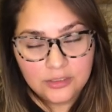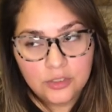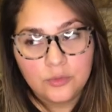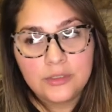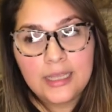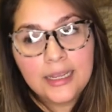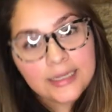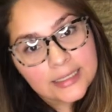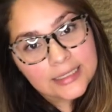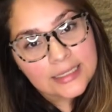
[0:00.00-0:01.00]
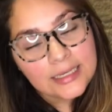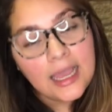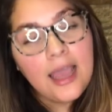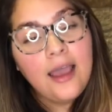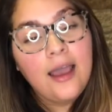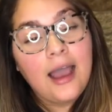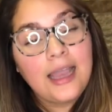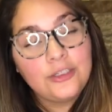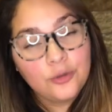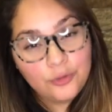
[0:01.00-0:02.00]
So technically,
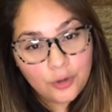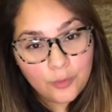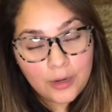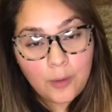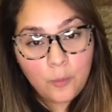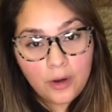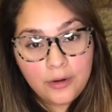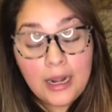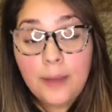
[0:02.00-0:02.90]
I don't know what I'm wearing.